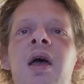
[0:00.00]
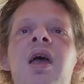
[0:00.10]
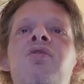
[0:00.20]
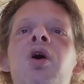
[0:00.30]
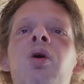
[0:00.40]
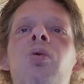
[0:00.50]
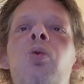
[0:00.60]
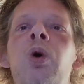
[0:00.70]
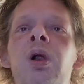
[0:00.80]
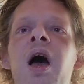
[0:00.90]
If I
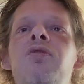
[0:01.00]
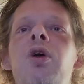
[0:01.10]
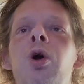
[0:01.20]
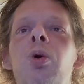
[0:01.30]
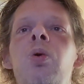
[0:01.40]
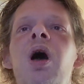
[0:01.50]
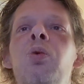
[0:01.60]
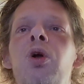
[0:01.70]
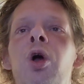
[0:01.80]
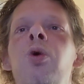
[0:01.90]
will have a go, I
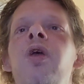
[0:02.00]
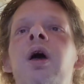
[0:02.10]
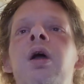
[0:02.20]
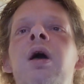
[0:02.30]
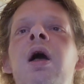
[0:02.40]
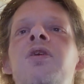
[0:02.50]
will go there,